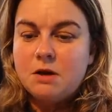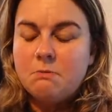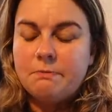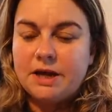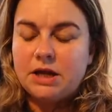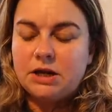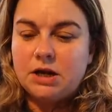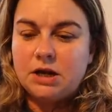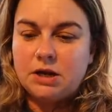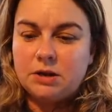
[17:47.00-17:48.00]
But
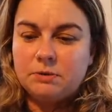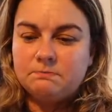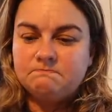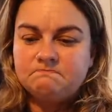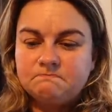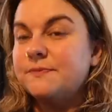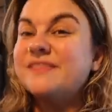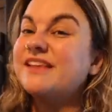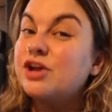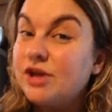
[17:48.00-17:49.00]
um,
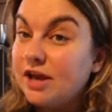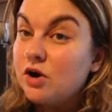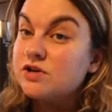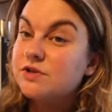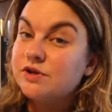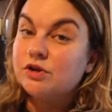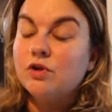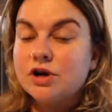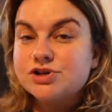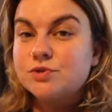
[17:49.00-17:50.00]
now you can also get the
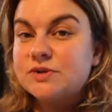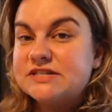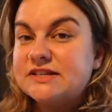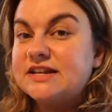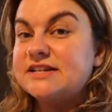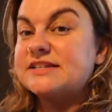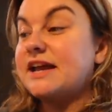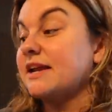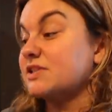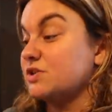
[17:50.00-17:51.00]
larger ones of these
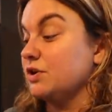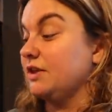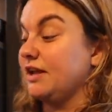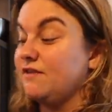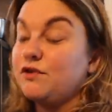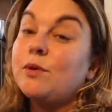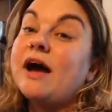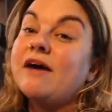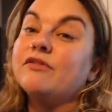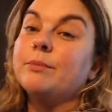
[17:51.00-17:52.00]
and it's good like if you
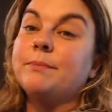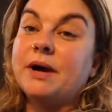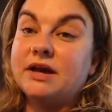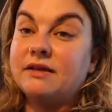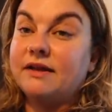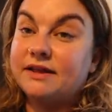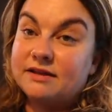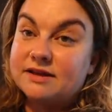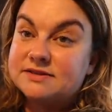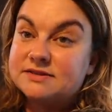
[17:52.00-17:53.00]
have a bucket like
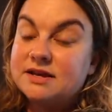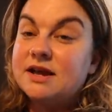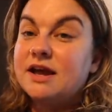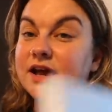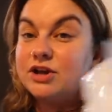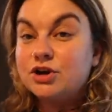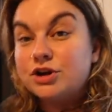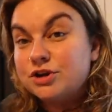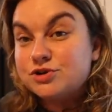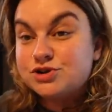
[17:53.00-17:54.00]
this and you're
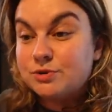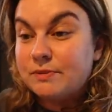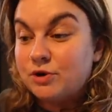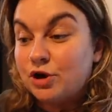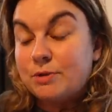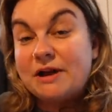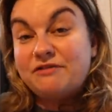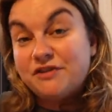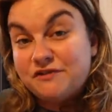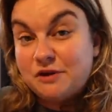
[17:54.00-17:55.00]
gonna use your, you're gonna buy
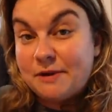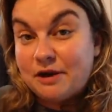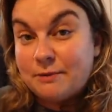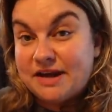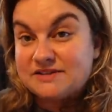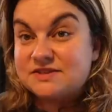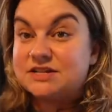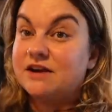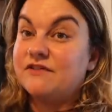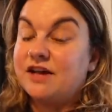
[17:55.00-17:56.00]
50 pound bags of
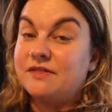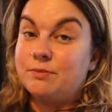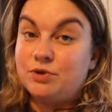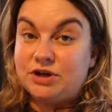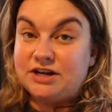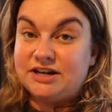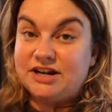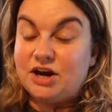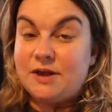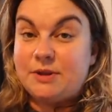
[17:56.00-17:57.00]
stuff and then put it in
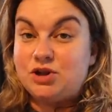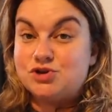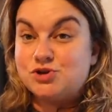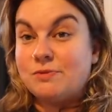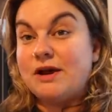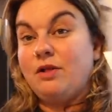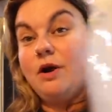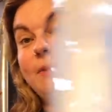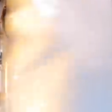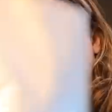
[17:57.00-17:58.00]
here and then use your
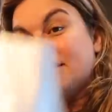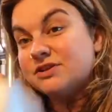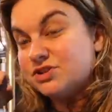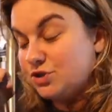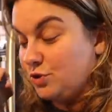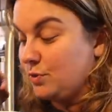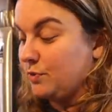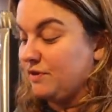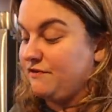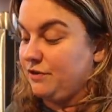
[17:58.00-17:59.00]
Mylar bag to
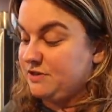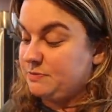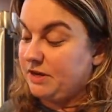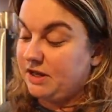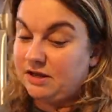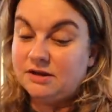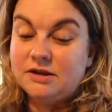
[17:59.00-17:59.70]
refill this bucket.